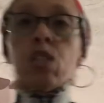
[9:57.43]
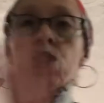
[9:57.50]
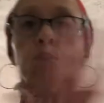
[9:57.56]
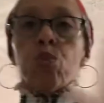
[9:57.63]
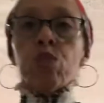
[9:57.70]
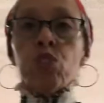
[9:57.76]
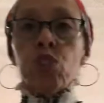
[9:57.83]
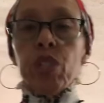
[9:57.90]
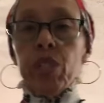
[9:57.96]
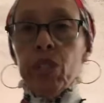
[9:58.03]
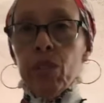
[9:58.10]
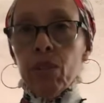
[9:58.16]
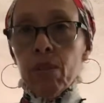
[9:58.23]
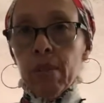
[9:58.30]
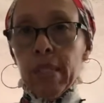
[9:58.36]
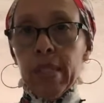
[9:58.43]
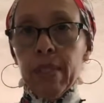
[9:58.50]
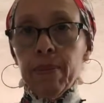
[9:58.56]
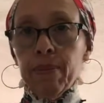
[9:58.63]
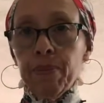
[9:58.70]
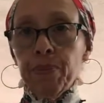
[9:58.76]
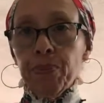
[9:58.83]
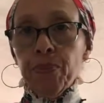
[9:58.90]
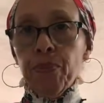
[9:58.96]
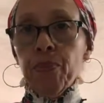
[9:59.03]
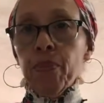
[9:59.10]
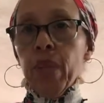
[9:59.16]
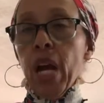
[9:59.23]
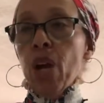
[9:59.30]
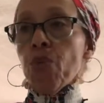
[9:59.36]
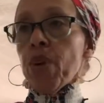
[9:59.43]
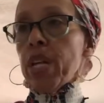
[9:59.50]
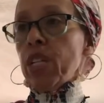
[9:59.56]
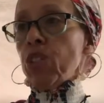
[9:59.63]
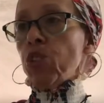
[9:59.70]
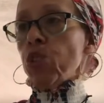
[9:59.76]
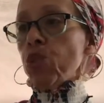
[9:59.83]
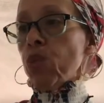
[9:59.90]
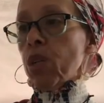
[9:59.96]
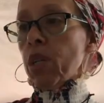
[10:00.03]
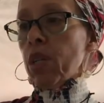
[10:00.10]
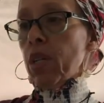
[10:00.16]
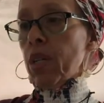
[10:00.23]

Switching gears. I ran into a